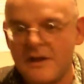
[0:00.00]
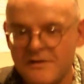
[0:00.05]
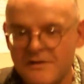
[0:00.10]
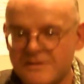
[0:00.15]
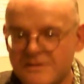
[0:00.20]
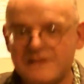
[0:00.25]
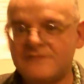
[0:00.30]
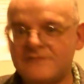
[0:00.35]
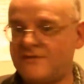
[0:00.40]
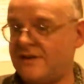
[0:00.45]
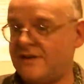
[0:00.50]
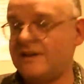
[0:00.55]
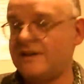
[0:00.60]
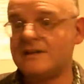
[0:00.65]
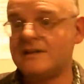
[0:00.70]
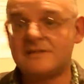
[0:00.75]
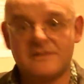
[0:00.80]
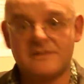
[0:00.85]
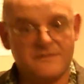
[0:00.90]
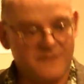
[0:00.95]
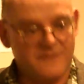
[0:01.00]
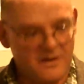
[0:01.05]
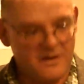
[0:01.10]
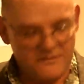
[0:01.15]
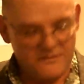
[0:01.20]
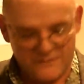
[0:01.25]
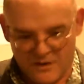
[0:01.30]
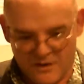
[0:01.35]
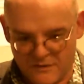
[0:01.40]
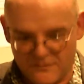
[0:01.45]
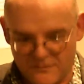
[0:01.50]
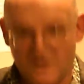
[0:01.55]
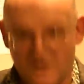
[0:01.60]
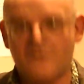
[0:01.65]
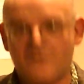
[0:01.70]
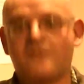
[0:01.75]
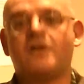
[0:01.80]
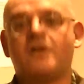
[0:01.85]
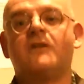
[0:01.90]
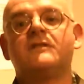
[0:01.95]
These figures
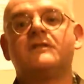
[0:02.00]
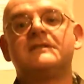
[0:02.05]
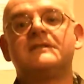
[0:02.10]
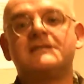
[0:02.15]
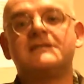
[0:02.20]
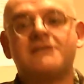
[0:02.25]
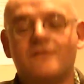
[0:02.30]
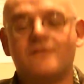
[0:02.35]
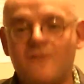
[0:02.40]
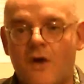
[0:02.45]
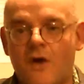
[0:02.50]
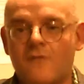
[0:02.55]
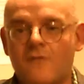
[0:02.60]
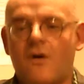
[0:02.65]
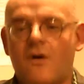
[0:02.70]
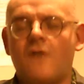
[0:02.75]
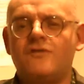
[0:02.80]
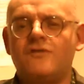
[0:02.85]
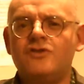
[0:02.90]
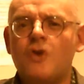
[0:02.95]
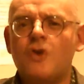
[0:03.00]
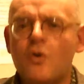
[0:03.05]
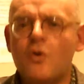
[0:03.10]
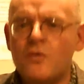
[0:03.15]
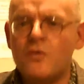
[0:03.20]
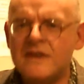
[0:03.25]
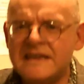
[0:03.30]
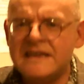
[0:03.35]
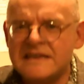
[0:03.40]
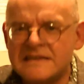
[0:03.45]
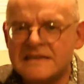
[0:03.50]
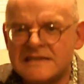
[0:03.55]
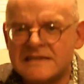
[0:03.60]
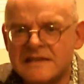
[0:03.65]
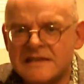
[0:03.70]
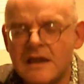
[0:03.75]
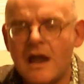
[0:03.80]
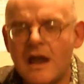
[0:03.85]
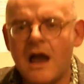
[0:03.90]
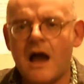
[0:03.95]
of occultists, of yogis,
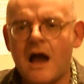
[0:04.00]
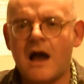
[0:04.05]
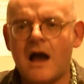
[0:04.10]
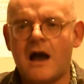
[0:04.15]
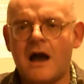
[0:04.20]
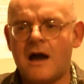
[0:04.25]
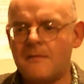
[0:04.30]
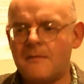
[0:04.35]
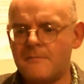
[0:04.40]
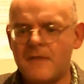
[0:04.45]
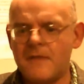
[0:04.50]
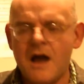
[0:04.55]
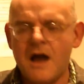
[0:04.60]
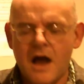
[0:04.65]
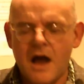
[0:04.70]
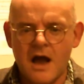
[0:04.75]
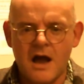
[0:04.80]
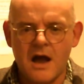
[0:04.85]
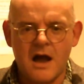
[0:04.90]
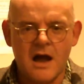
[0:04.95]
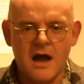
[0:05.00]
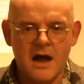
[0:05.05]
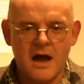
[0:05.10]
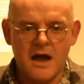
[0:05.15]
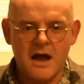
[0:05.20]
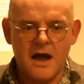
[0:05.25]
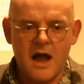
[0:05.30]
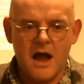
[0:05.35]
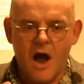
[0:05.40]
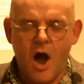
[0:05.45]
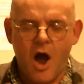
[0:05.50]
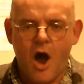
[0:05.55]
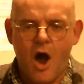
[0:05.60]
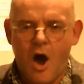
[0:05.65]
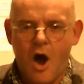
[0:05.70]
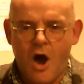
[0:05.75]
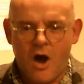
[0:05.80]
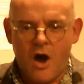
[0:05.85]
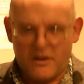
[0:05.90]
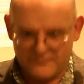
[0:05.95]

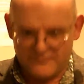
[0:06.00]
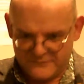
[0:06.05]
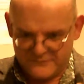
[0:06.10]
are